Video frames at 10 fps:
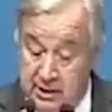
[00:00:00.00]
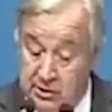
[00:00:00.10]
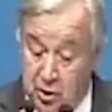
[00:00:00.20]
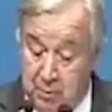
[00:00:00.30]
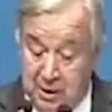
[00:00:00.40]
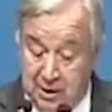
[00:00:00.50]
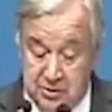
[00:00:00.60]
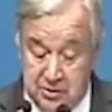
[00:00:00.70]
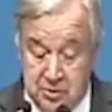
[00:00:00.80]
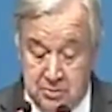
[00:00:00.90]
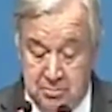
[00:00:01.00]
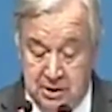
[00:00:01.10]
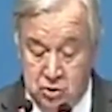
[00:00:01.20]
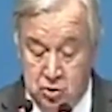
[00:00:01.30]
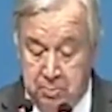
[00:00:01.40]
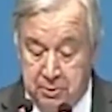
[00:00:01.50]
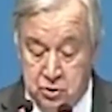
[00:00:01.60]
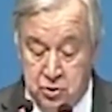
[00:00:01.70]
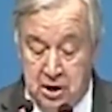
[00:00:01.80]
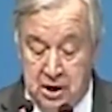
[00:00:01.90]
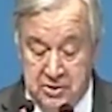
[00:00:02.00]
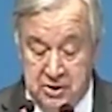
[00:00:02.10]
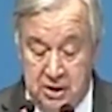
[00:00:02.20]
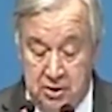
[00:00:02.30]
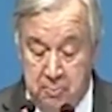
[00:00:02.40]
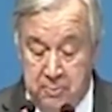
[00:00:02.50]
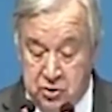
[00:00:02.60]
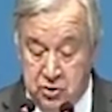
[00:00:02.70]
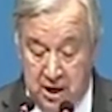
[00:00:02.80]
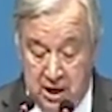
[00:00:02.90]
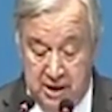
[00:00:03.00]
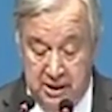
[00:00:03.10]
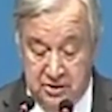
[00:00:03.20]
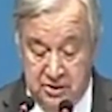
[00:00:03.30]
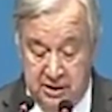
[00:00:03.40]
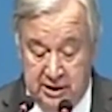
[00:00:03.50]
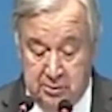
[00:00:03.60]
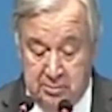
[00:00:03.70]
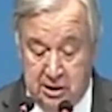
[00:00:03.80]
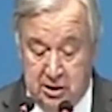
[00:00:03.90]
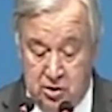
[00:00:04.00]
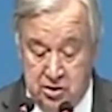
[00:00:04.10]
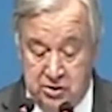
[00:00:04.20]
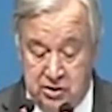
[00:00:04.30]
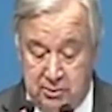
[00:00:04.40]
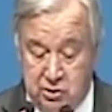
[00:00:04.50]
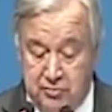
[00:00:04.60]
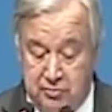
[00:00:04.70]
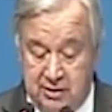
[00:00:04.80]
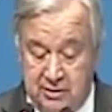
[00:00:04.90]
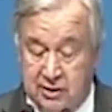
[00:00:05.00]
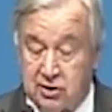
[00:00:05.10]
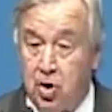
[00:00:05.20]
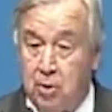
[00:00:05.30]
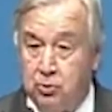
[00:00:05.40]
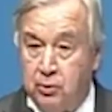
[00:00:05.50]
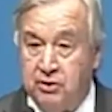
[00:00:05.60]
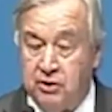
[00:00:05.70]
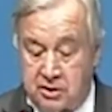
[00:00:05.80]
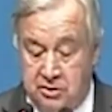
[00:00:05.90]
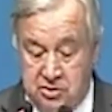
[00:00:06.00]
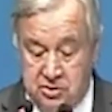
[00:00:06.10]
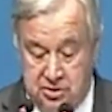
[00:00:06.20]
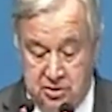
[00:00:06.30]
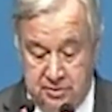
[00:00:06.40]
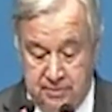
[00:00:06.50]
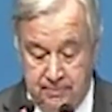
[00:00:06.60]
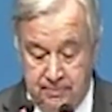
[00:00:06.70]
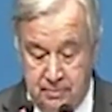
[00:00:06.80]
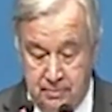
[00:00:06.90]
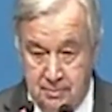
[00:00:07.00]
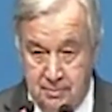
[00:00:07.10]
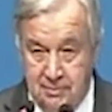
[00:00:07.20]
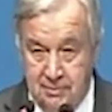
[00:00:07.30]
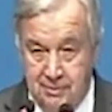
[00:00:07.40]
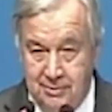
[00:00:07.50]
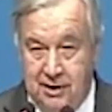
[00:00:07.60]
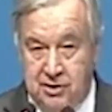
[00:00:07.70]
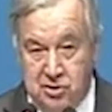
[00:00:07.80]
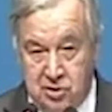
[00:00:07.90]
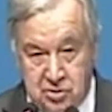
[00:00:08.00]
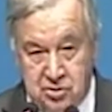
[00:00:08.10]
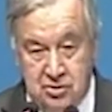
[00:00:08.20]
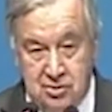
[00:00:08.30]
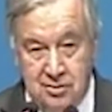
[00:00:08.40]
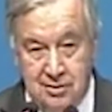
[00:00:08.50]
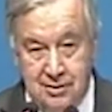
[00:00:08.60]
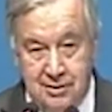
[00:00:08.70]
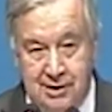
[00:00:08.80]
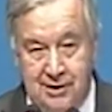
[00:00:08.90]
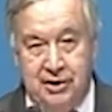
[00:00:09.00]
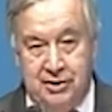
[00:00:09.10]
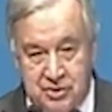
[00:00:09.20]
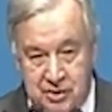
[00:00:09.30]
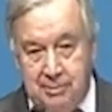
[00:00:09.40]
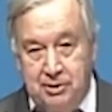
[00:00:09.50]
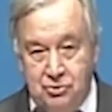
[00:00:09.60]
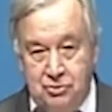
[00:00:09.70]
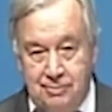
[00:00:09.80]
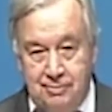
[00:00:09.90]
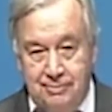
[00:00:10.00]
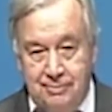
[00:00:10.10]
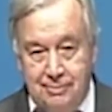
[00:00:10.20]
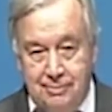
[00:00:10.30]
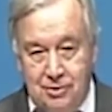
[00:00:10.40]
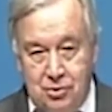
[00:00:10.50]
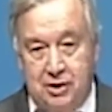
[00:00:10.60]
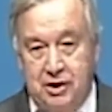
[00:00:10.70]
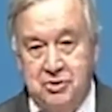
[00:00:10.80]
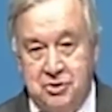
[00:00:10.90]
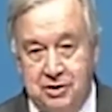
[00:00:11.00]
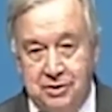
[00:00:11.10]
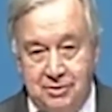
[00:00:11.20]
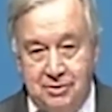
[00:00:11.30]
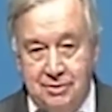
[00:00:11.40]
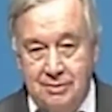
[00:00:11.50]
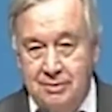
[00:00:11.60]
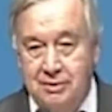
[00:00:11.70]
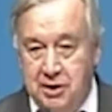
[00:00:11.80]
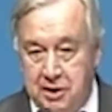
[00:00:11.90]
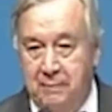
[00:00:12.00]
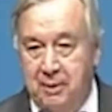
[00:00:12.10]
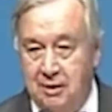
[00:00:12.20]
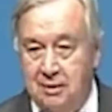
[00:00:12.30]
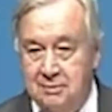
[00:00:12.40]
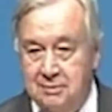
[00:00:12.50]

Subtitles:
And all parties must operationalize the landmark loss and damage fund at COP28 this year. There is loss and there is damage. You can see it in Nepal.